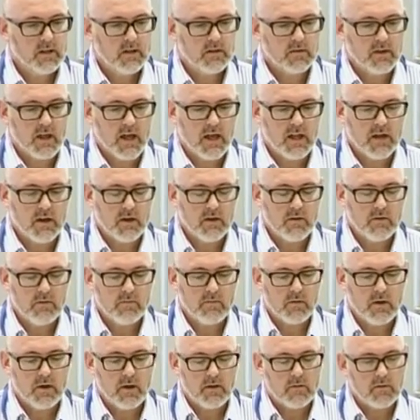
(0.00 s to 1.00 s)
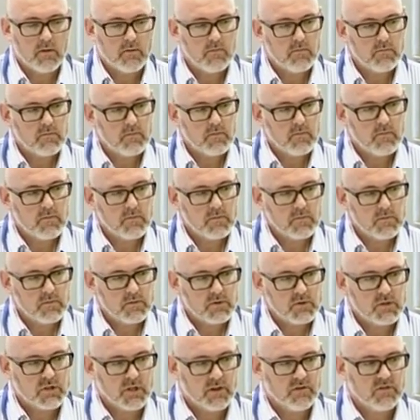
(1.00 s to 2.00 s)
Then
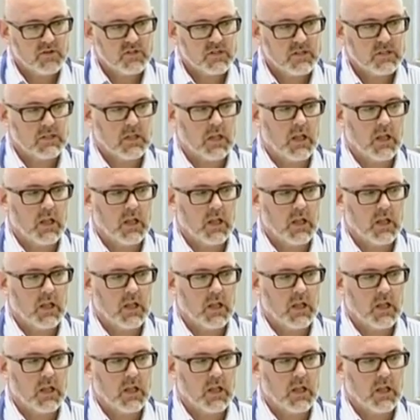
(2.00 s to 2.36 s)
services